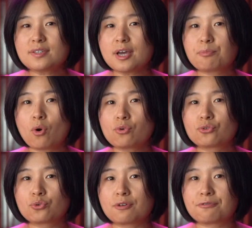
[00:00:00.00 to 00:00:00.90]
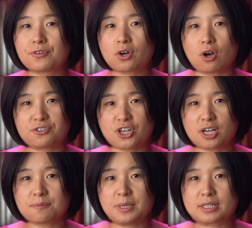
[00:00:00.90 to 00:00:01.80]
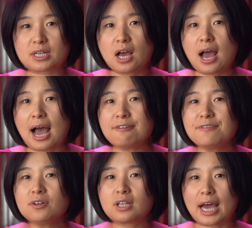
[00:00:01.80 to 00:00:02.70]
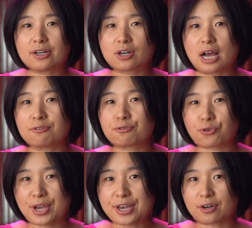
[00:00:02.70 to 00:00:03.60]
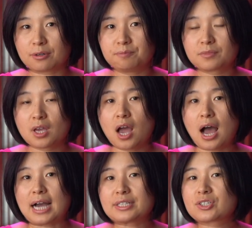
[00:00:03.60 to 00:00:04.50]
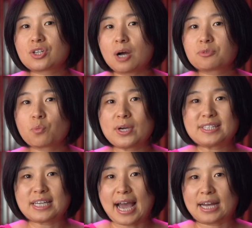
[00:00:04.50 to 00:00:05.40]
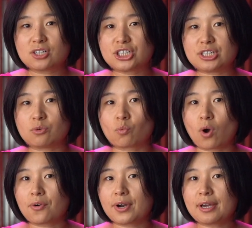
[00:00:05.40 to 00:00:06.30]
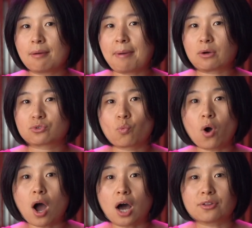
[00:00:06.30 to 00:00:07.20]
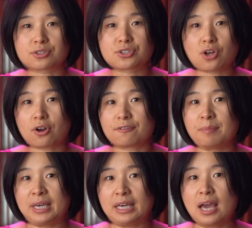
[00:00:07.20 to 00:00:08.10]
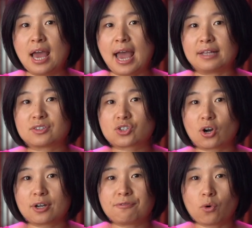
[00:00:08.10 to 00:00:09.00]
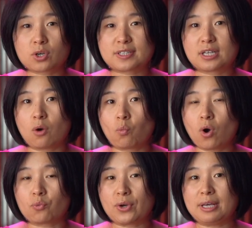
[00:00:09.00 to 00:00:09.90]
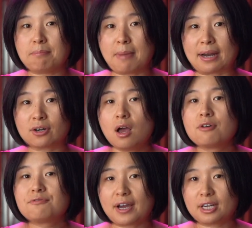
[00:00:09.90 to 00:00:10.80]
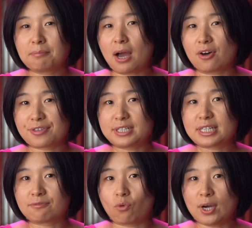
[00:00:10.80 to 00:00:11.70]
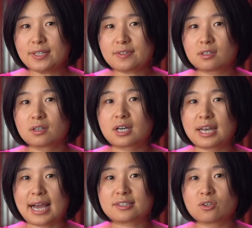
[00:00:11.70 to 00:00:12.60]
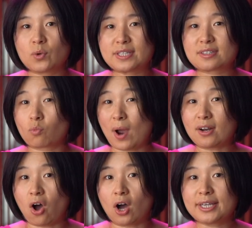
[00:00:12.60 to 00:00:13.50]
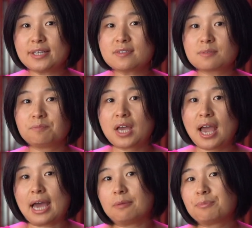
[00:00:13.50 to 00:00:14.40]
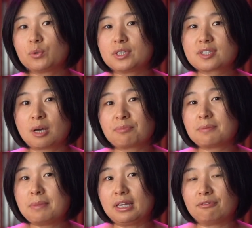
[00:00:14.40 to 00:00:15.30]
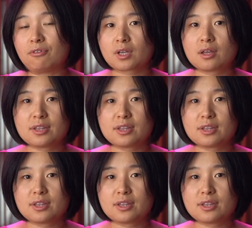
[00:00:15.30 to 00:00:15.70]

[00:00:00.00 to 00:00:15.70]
I broke through the fear of judgment, I felt lighter and freer. I stopped wasting energy worrying about what others thought of me and started focusing on what really mattered, finding my authentic voice, connecting with the right audience, and building something meaningful.